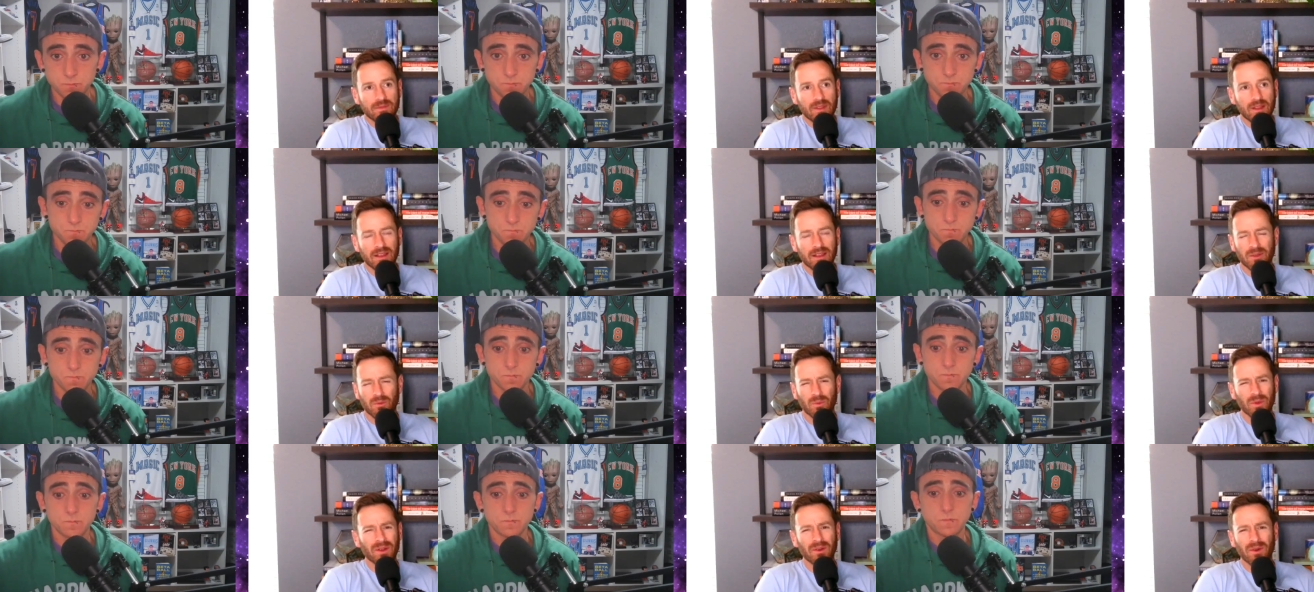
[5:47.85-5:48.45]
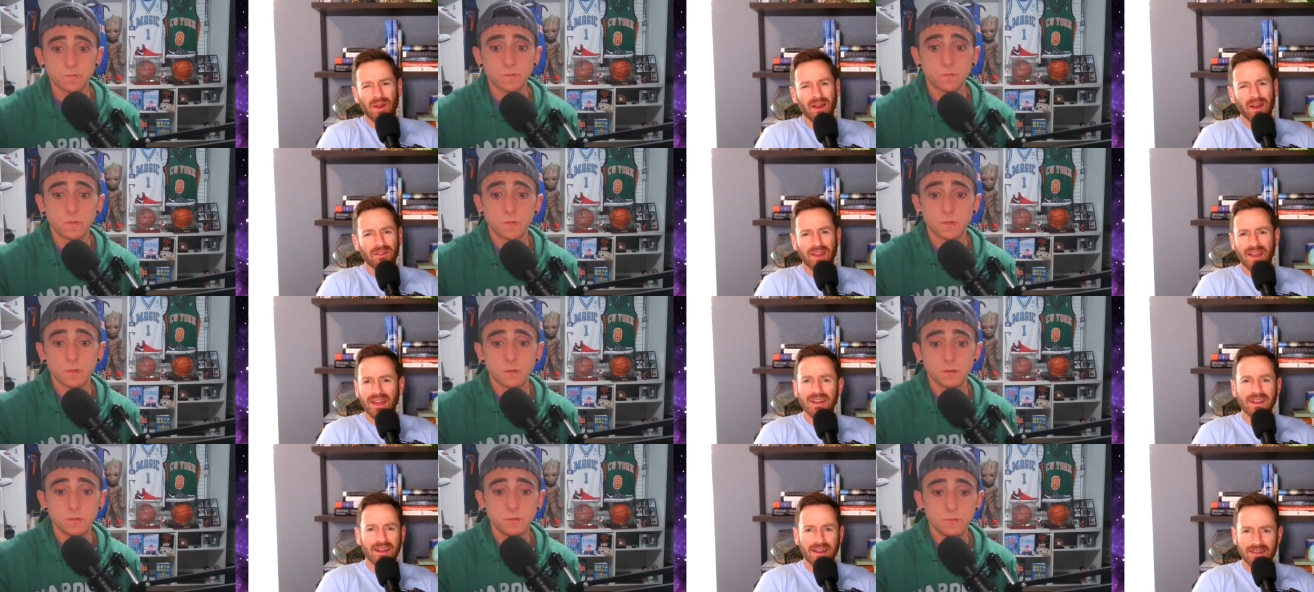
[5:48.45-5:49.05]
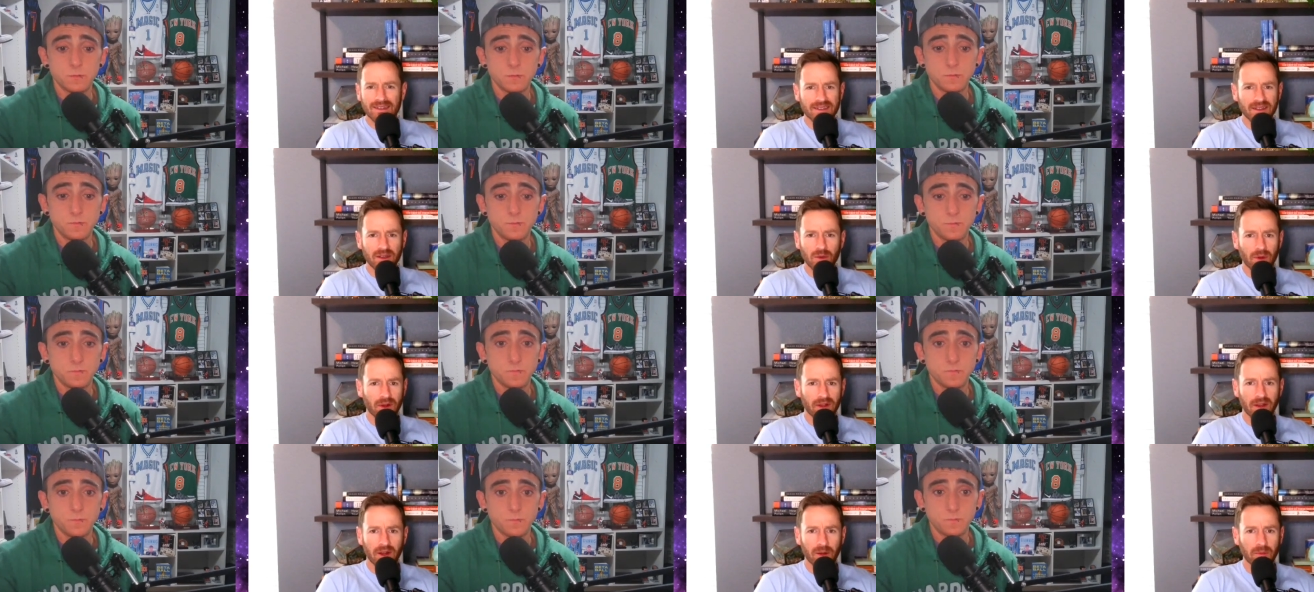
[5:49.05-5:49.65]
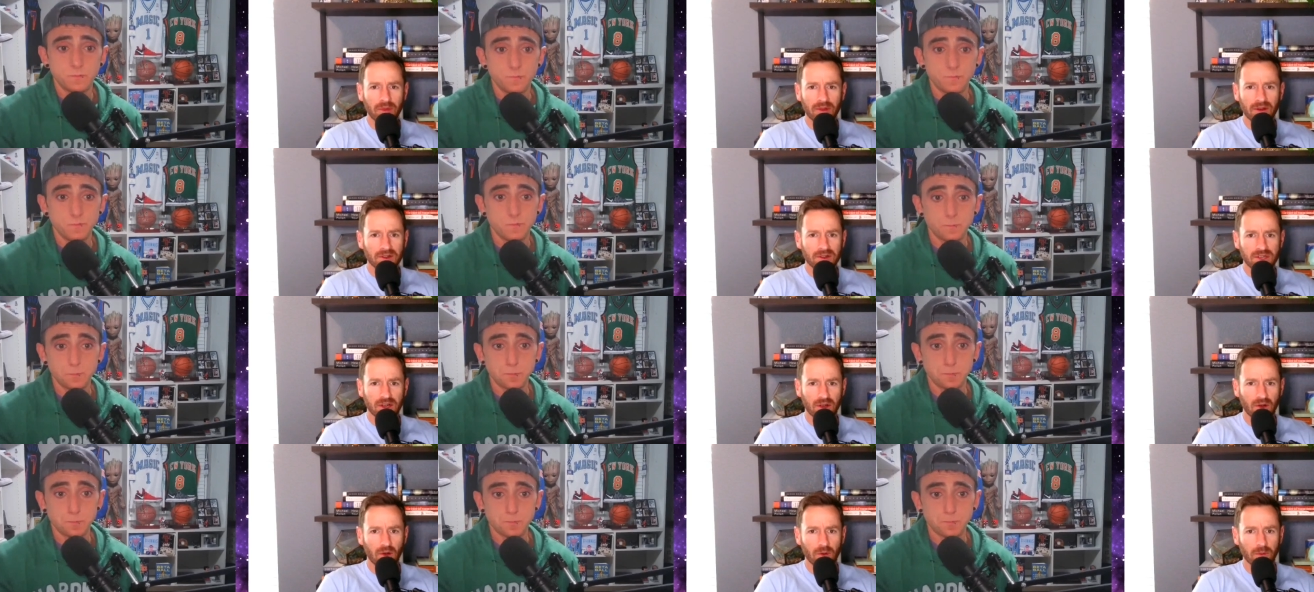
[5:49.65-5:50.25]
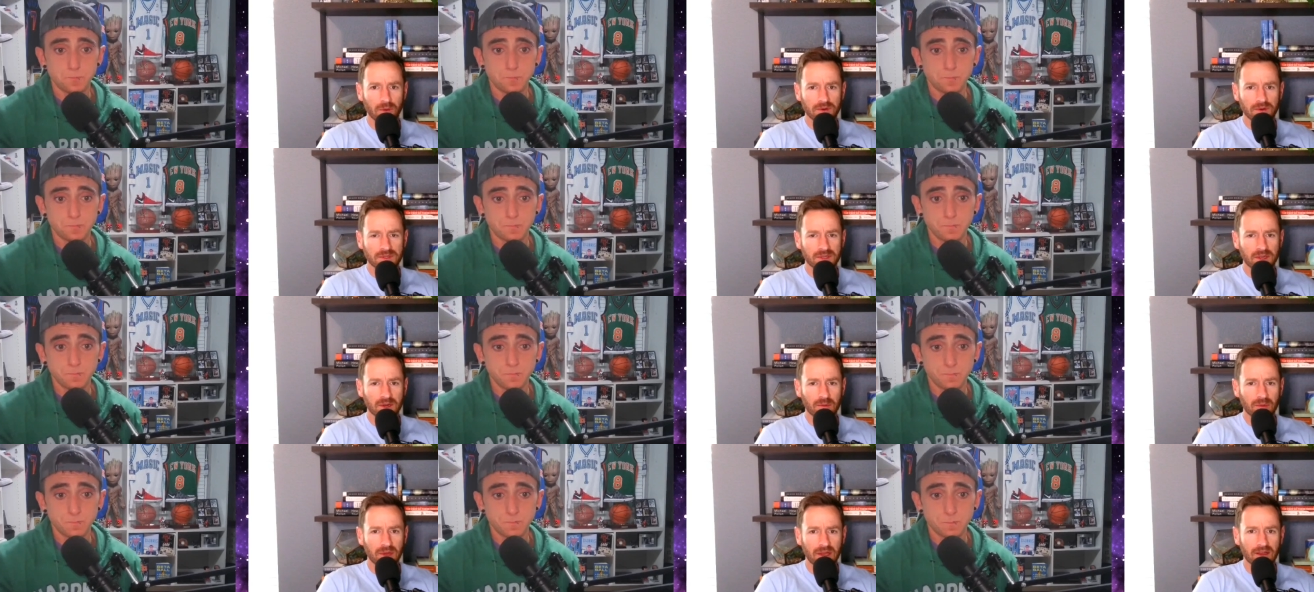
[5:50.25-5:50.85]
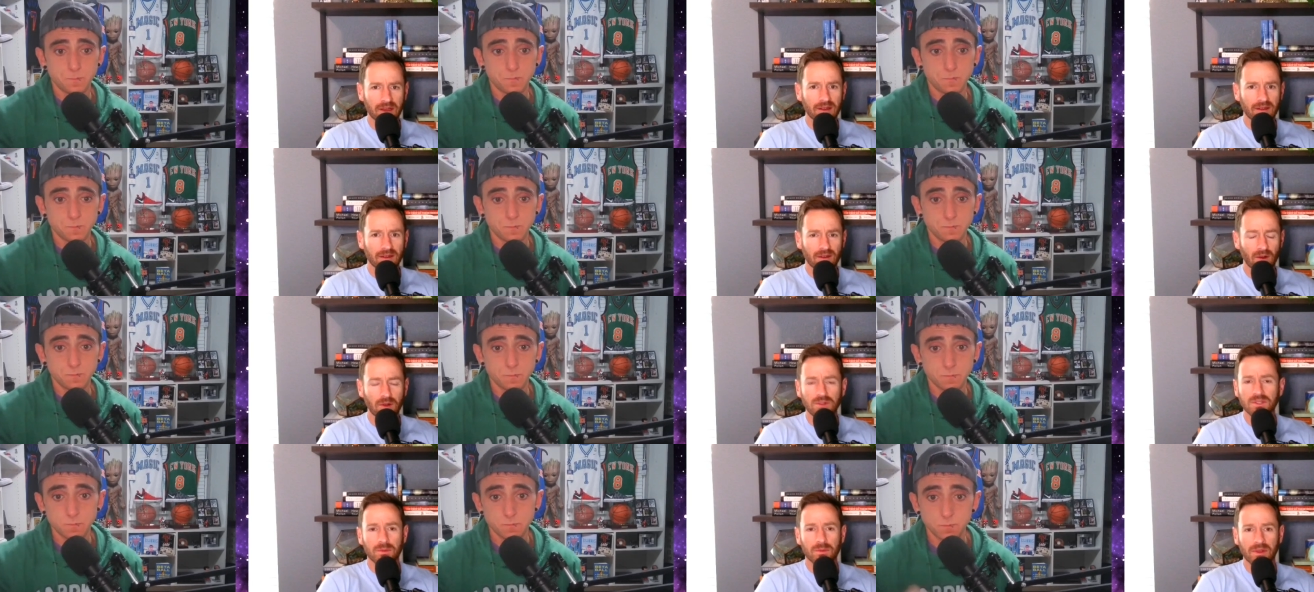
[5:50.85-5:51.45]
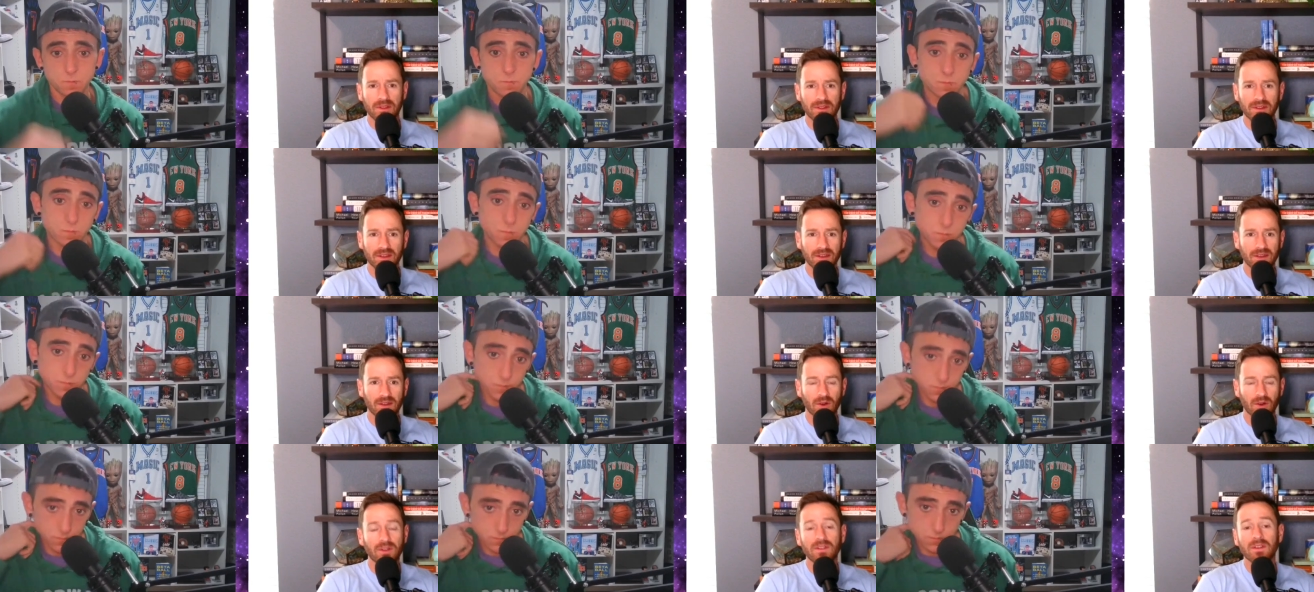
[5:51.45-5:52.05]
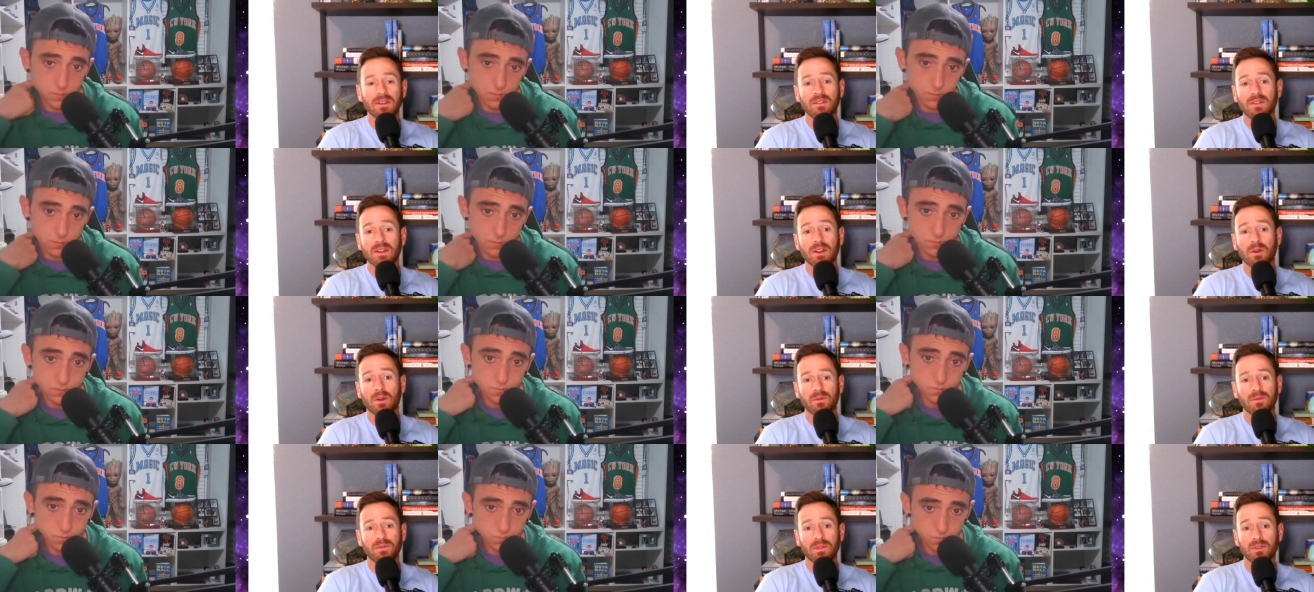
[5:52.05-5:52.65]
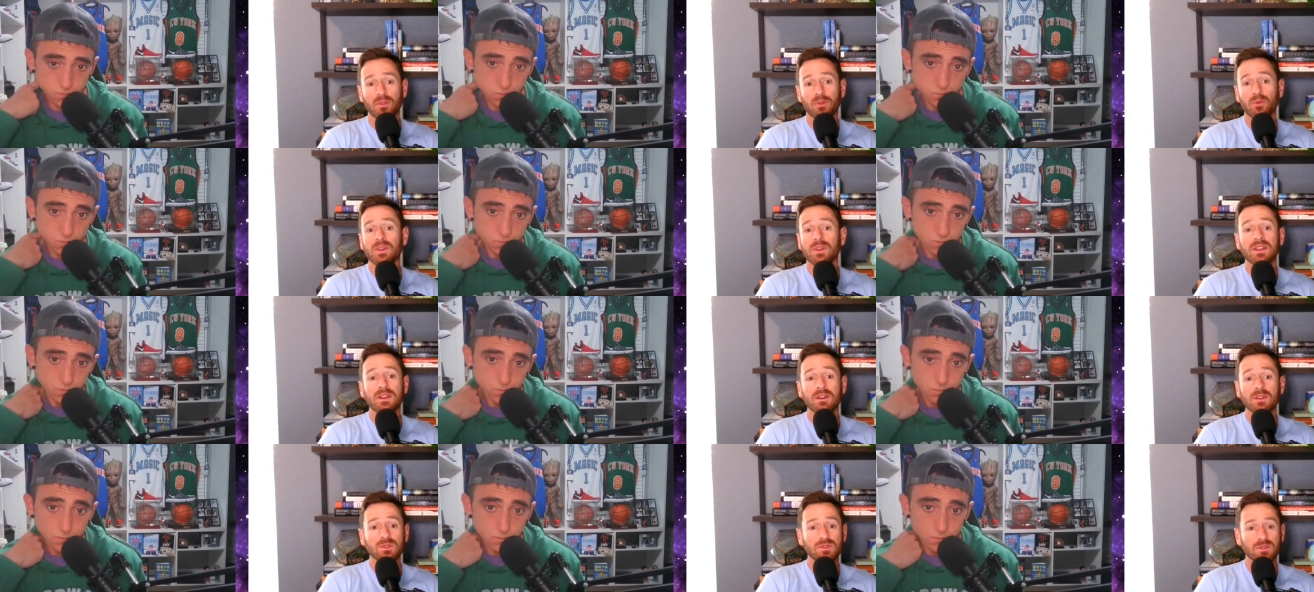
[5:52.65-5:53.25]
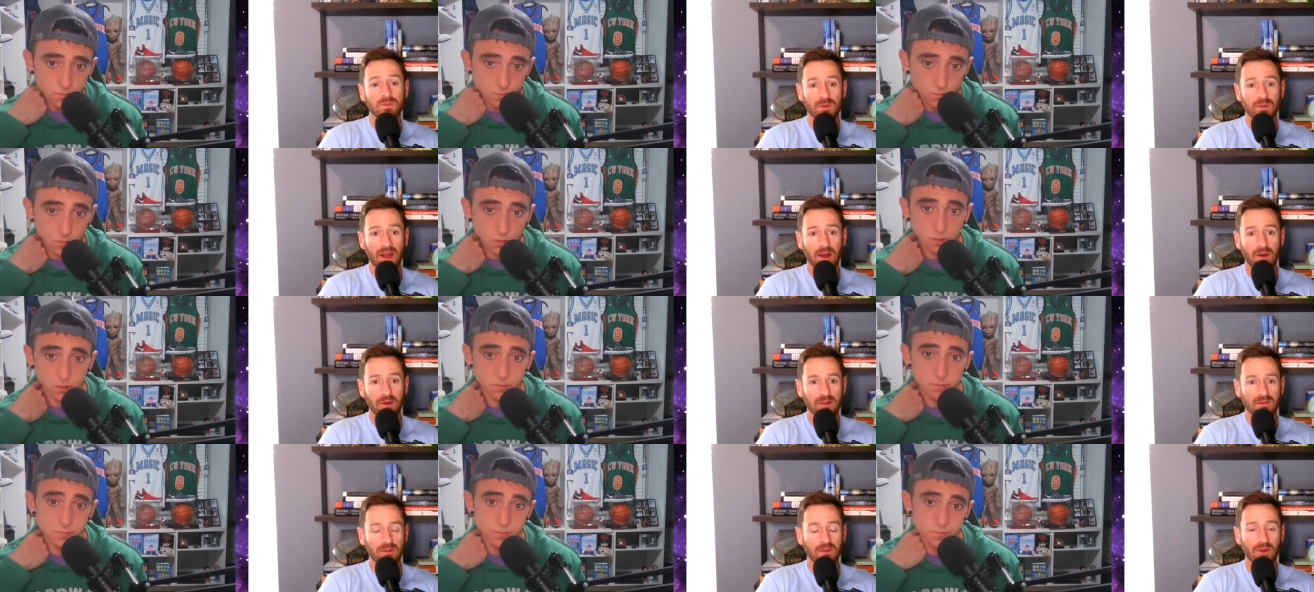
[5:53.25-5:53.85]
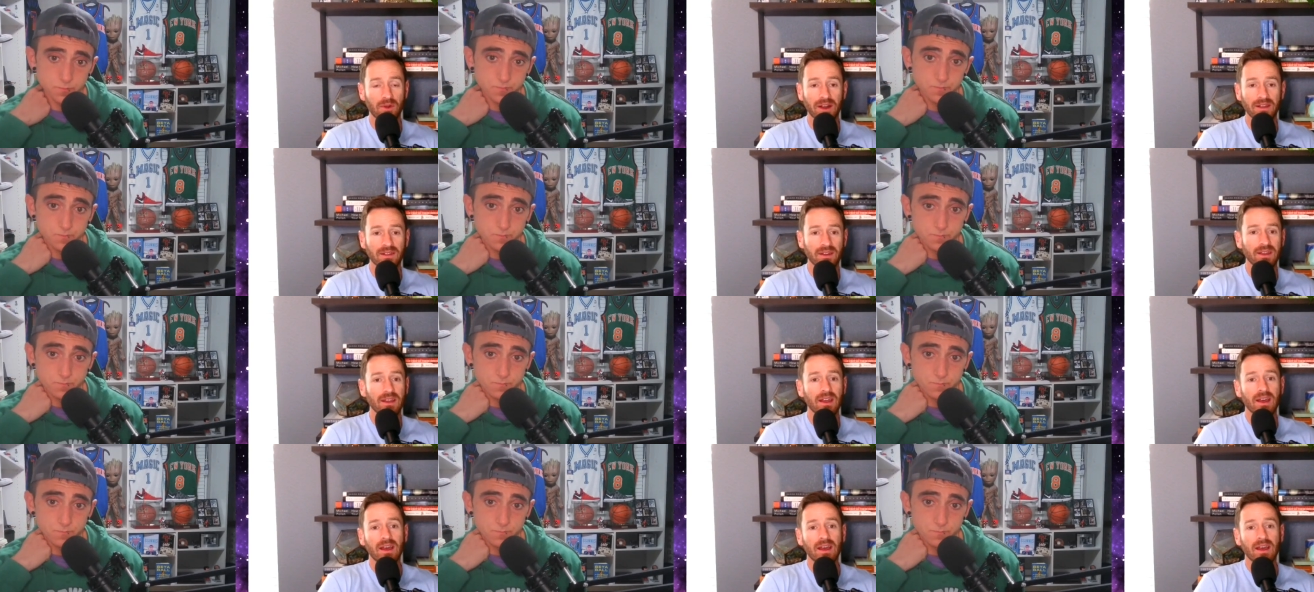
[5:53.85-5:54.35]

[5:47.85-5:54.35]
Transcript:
Speaker 1: like we don't have any idea what kind of player Chet Holmgren's going to be ultimately, or even you know three years from now, even right? Like